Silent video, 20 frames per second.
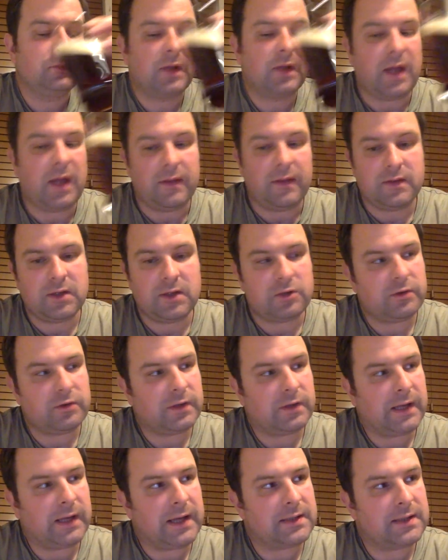Getting the
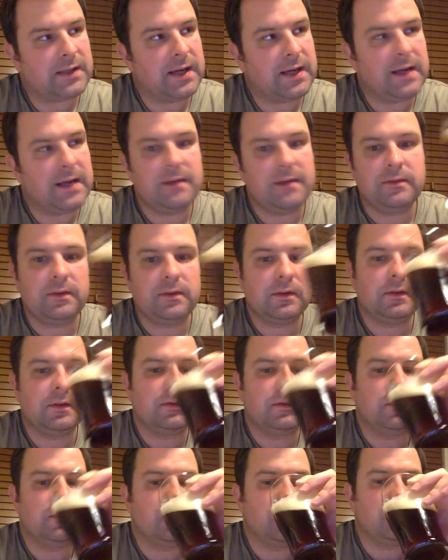citron cascade,
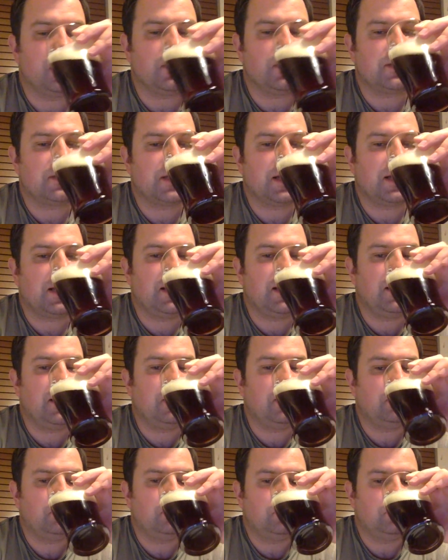nice and clear.